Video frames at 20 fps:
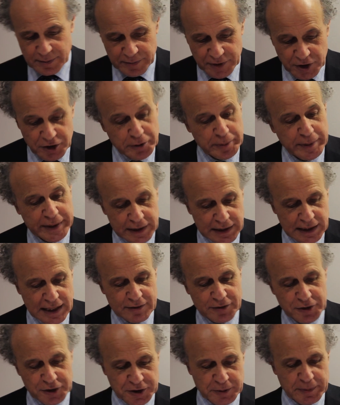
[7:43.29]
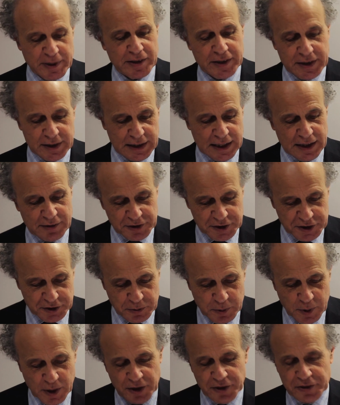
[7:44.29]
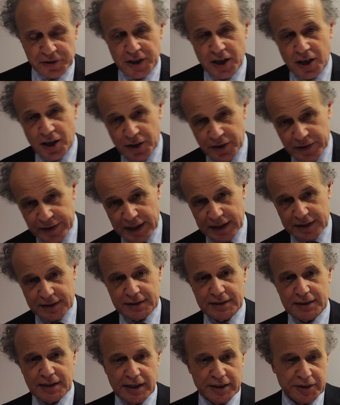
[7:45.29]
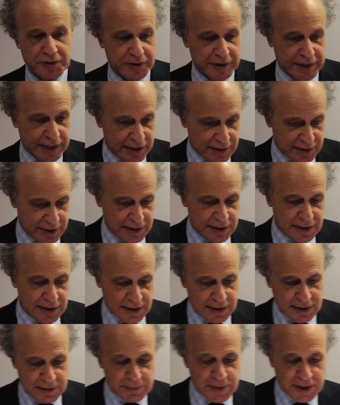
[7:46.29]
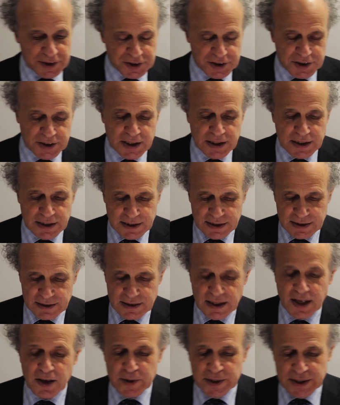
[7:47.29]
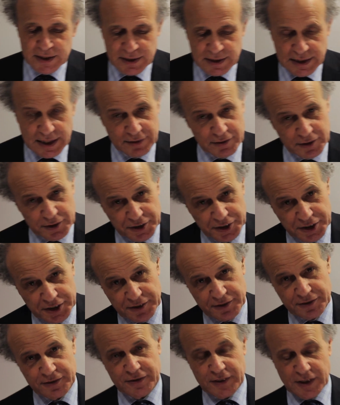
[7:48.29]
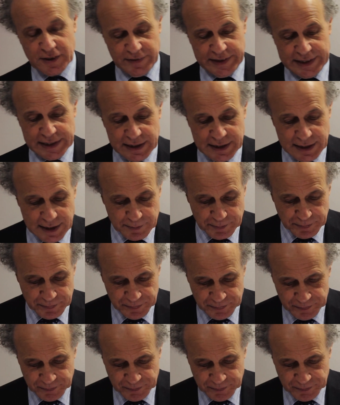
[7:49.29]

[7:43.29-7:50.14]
European levels, American levels of wealth. On the other side you get much lower levels of income.